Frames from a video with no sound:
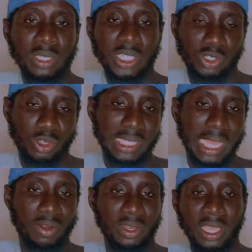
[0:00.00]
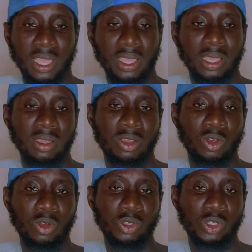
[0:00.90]
this is what Sarkodie
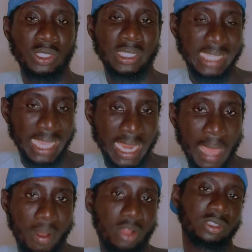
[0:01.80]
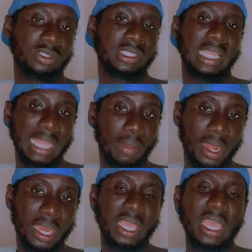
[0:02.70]
also said about Shatta
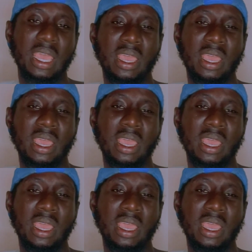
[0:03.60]
Wale.